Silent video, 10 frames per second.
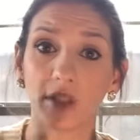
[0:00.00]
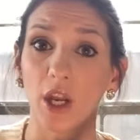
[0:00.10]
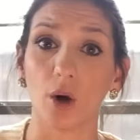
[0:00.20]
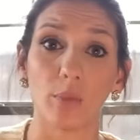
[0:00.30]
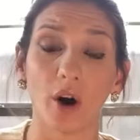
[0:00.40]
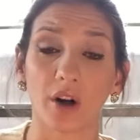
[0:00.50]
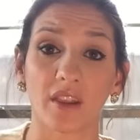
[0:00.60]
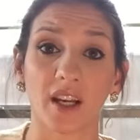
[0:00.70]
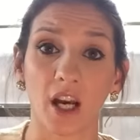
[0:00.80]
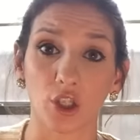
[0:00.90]
you know,
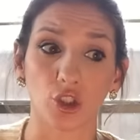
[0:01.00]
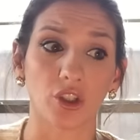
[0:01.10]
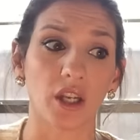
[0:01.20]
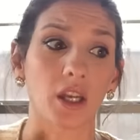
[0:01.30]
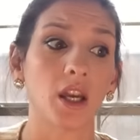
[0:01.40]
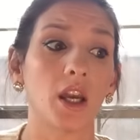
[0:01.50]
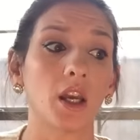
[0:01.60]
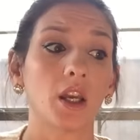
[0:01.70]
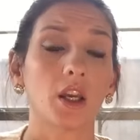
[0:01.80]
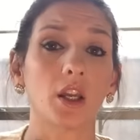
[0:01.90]
part of the country,
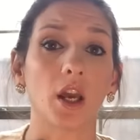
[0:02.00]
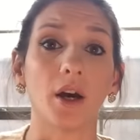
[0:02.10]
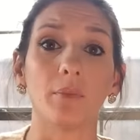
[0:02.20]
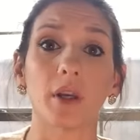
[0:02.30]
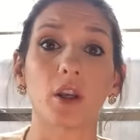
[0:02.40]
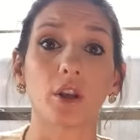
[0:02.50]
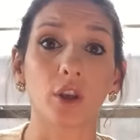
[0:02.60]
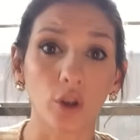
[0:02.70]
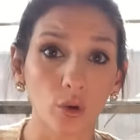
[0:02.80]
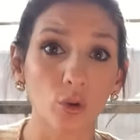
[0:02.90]
Um,
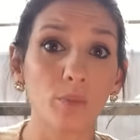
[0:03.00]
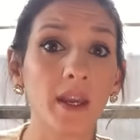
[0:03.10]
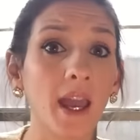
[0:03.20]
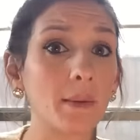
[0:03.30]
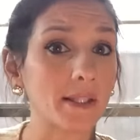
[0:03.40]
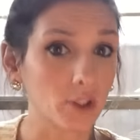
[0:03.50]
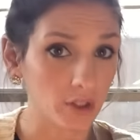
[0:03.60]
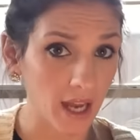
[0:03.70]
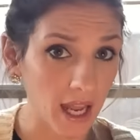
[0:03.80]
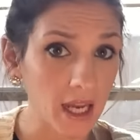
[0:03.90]
you became a
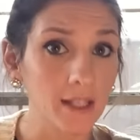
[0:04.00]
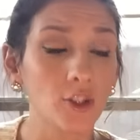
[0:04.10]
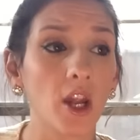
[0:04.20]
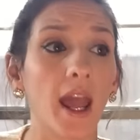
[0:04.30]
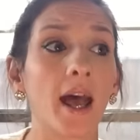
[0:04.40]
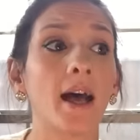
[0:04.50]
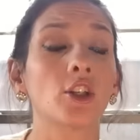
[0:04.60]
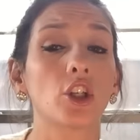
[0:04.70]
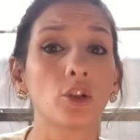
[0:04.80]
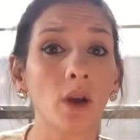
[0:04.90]
certain age,
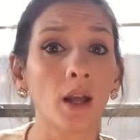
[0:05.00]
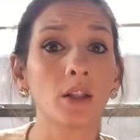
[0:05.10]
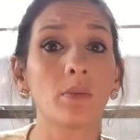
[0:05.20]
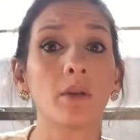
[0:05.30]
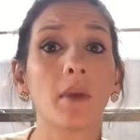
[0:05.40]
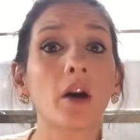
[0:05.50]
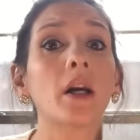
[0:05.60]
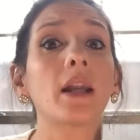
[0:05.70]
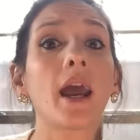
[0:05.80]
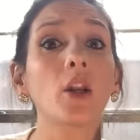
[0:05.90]
and you had to be
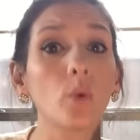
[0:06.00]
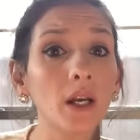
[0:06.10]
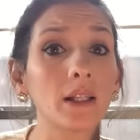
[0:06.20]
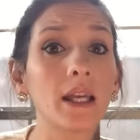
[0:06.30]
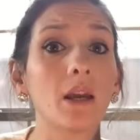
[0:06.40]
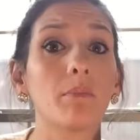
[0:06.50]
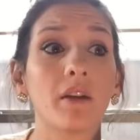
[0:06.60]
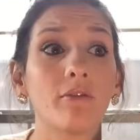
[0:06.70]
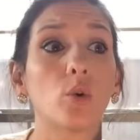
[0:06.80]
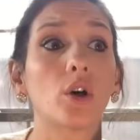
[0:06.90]
married, and quickly,
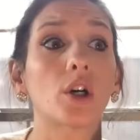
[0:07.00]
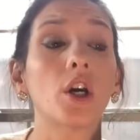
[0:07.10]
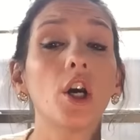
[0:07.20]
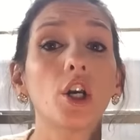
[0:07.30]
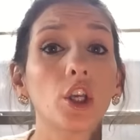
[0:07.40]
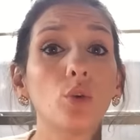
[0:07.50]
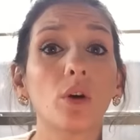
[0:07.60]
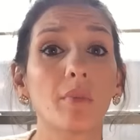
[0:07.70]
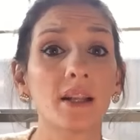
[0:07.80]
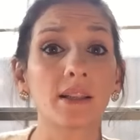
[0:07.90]
before you
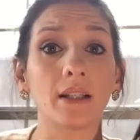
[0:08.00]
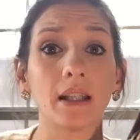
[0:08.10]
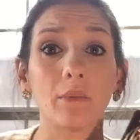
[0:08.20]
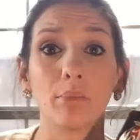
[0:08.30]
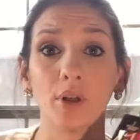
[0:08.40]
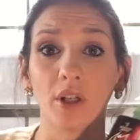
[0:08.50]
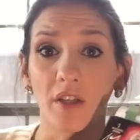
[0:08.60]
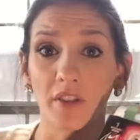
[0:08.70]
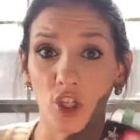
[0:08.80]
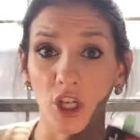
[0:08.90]
were basically put
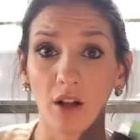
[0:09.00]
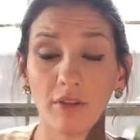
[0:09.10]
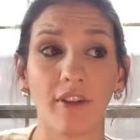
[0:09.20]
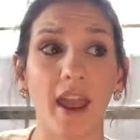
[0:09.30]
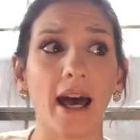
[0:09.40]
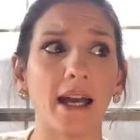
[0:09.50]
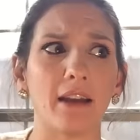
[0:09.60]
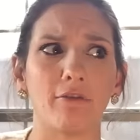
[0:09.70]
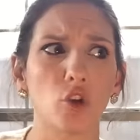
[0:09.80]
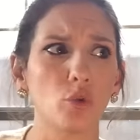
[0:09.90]
on the shelf. And
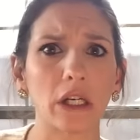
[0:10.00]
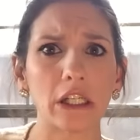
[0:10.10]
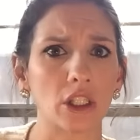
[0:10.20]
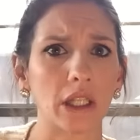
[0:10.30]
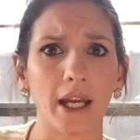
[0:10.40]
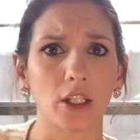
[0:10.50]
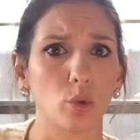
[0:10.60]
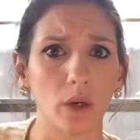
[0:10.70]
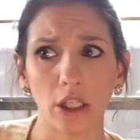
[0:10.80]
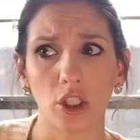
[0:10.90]
if you reached like
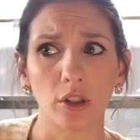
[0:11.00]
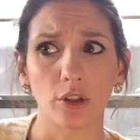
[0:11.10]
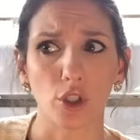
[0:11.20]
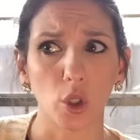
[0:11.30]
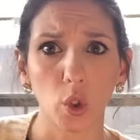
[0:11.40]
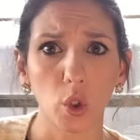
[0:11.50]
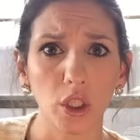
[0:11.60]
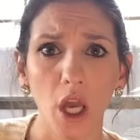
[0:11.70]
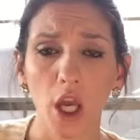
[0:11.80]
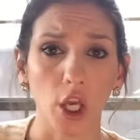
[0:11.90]
twenty-two years
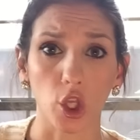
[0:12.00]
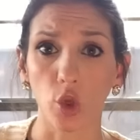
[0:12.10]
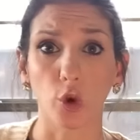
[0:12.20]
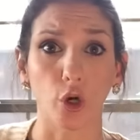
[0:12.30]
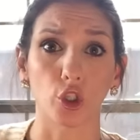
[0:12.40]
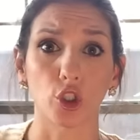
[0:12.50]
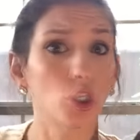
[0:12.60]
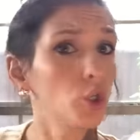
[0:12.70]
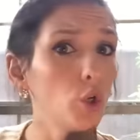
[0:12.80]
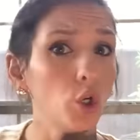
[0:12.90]
old, you were
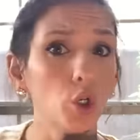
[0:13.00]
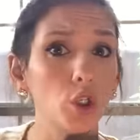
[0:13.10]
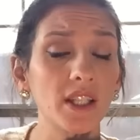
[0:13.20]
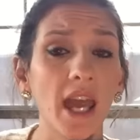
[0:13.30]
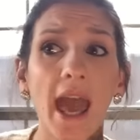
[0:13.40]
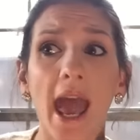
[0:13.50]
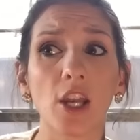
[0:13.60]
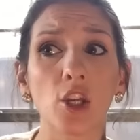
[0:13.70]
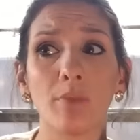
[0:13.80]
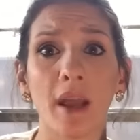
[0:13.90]
too old,
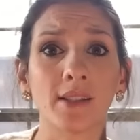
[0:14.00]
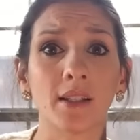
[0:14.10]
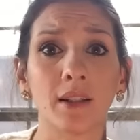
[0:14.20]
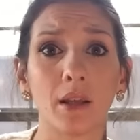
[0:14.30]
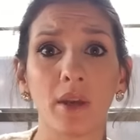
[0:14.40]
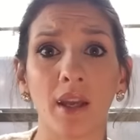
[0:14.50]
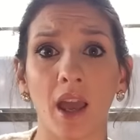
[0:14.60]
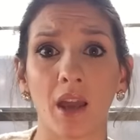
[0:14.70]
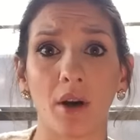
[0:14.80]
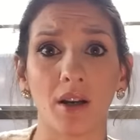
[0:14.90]
and you basically
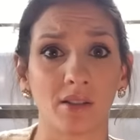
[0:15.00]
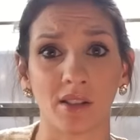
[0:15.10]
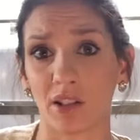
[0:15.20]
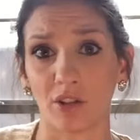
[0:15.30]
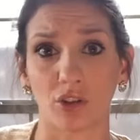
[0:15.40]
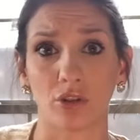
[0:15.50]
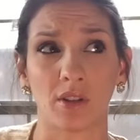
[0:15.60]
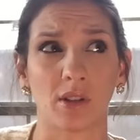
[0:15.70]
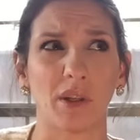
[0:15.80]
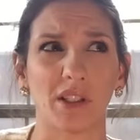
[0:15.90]
became a
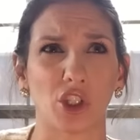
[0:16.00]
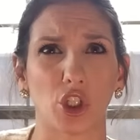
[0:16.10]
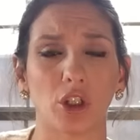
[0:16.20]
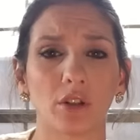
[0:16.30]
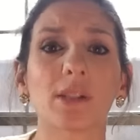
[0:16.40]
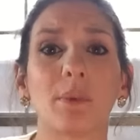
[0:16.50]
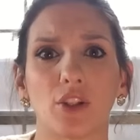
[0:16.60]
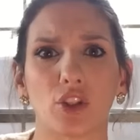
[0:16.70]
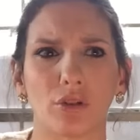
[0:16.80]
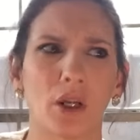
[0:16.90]
spinster,
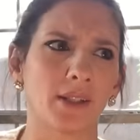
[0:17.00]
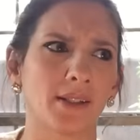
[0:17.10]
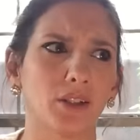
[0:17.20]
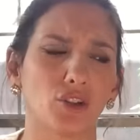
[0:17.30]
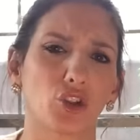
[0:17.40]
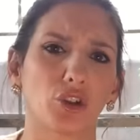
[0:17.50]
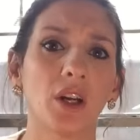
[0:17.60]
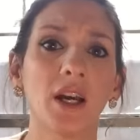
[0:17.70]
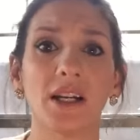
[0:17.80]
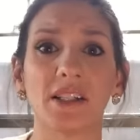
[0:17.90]
spinster, not a
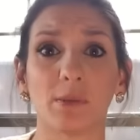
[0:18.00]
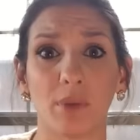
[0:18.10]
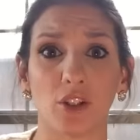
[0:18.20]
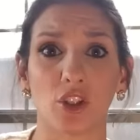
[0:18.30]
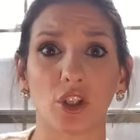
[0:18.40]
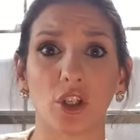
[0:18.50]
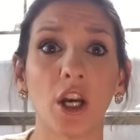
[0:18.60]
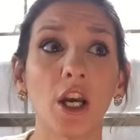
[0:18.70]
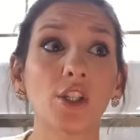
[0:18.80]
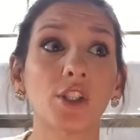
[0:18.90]
sinister, a spinster.
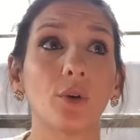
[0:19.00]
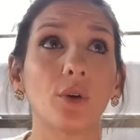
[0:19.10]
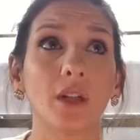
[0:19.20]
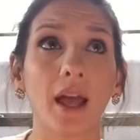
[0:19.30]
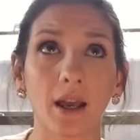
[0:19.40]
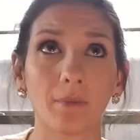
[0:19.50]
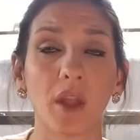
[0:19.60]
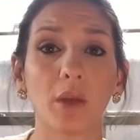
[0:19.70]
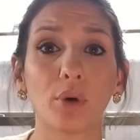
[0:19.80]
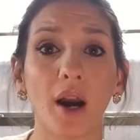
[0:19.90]
So like
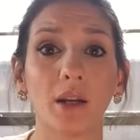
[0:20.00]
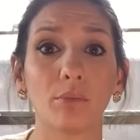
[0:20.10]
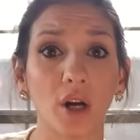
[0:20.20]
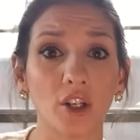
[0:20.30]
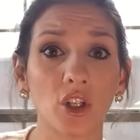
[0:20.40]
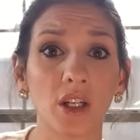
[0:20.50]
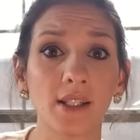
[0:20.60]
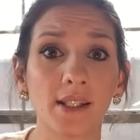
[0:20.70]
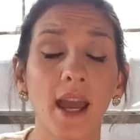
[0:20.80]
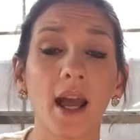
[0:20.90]
in Pride and
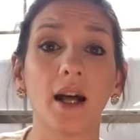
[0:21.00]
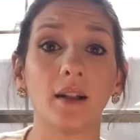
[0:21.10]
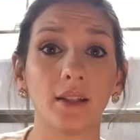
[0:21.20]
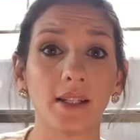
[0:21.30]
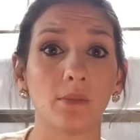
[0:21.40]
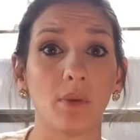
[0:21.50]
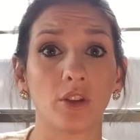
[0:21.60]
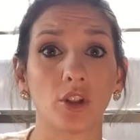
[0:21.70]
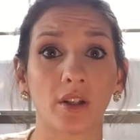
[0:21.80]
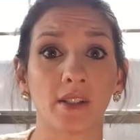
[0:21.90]
Prejudice,
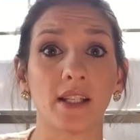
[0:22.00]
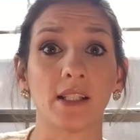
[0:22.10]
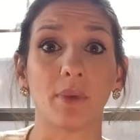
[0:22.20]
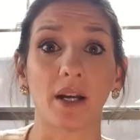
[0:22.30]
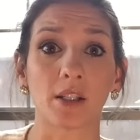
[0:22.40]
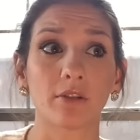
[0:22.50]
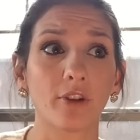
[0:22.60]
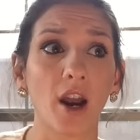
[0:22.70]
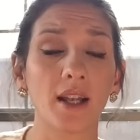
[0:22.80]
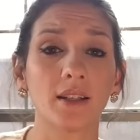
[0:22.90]
Elizabeth Darcy's best
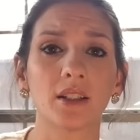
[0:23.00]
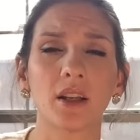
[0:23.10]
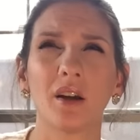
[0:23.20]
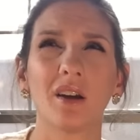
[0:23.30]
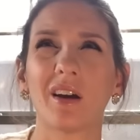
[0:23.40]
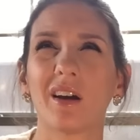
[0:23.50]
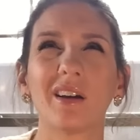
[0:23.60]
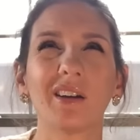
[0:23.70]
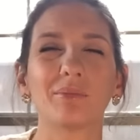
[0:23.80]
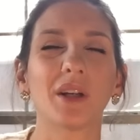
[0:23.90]
friend,
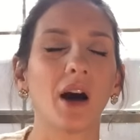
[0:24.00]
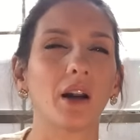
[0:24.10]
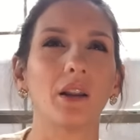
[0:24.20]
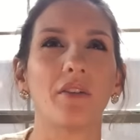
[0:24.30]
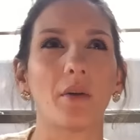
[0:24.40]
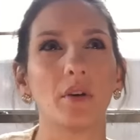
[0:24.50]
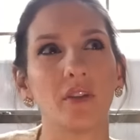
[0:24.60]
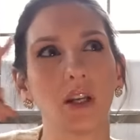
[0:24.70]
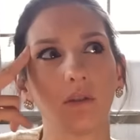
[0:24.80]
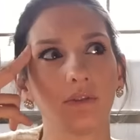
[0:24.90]
um, God, I love that
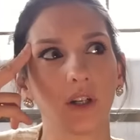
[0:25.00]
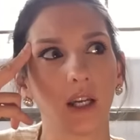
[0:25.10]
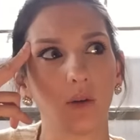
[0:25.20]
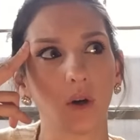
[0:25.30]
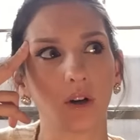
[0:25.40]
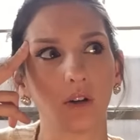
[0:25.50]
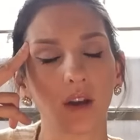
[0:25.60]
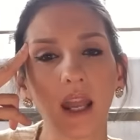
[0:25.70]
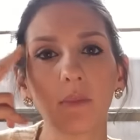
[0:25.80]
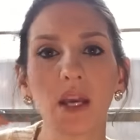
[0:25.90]
movie, and I'm forgetting what her
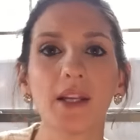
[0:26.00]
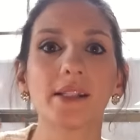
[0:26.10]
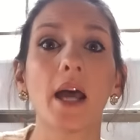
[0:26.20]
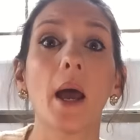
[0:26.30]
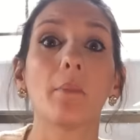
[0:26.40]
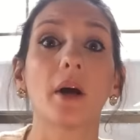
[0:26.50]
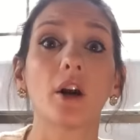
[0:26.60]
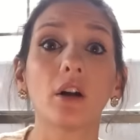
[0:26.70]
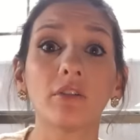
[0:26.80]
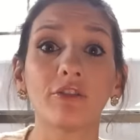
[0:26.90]
name is, but
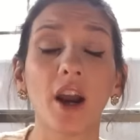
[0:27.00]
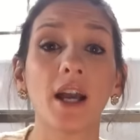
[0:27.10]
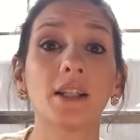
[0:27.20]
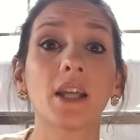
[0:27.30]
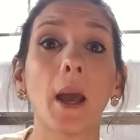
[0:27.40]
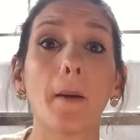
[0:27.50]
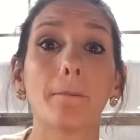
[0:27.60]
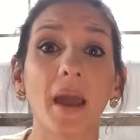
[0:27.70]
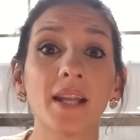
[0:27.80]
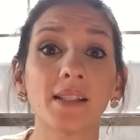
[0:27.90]
her friend
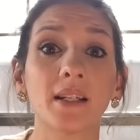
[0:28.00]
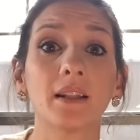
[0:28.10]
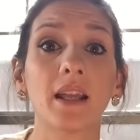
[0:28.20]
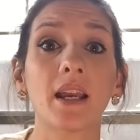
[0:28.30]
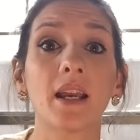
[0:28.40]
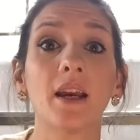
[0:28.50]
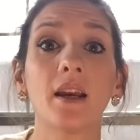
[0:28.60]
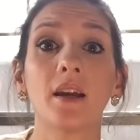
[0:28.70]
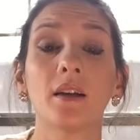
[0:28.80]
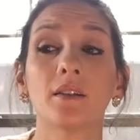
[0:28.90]
basically
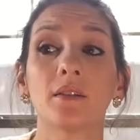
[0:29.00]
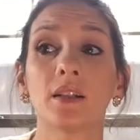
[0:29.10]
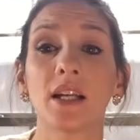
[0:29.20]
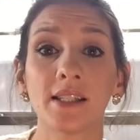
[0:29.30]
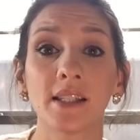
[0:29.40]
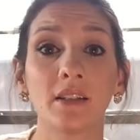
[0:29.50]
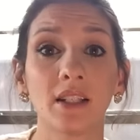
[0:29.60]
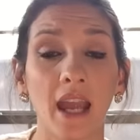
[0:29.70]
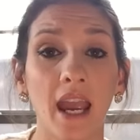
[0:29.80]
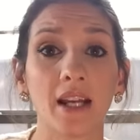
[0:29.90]
gets
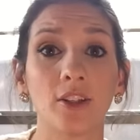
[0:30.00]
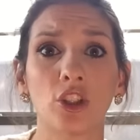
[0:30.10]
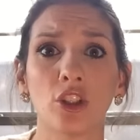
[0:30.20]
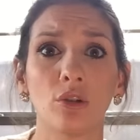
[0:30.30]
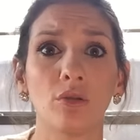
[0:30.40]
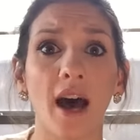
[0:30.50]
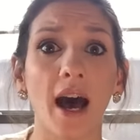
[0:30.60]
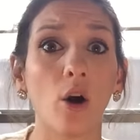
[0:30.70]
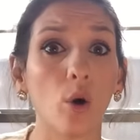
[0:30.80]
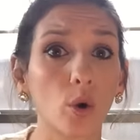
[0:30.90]
engaged to that